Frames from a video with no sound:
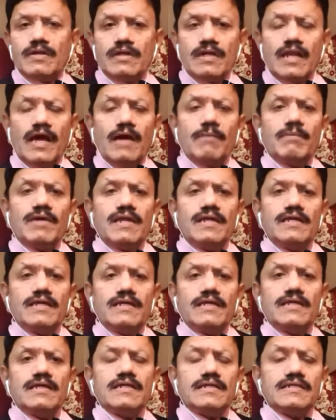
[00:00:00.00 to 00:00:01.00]

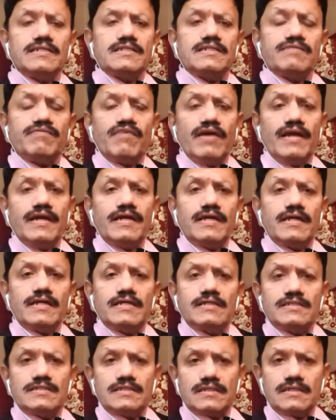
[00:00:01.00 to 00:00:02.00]
normally is defined
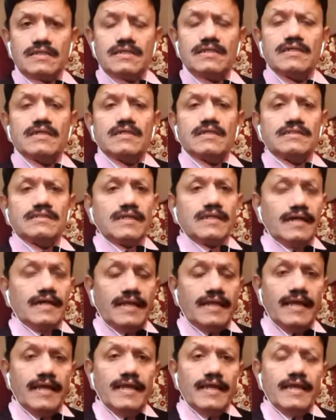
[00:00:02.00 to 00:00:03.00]
as the
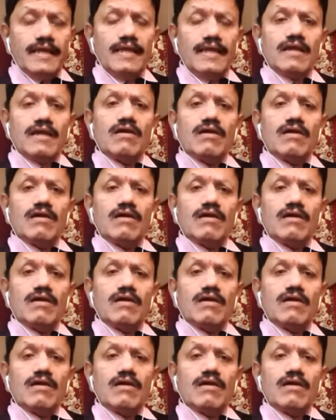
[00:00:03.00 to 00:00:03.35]
day